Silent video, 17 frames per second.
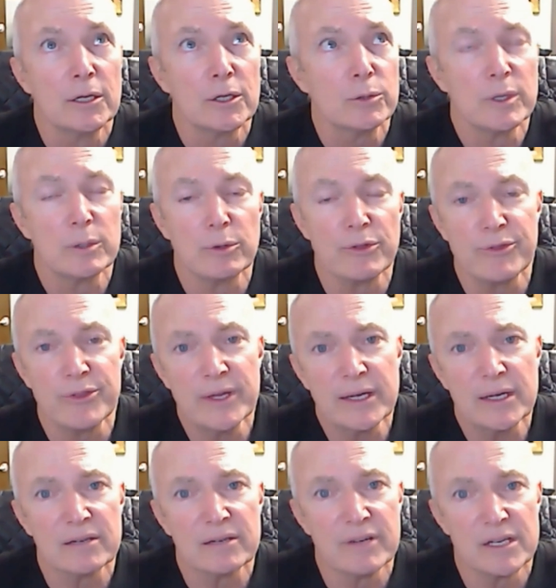who we would
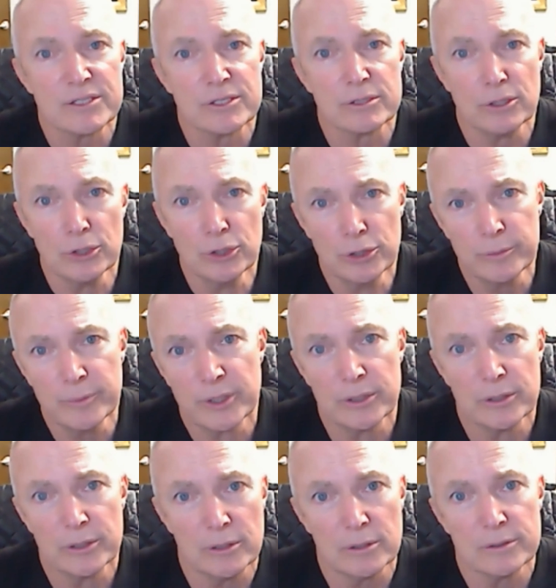think of as
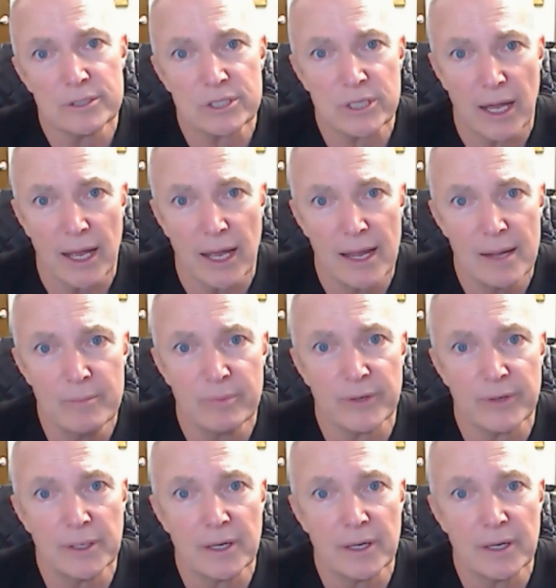luminal type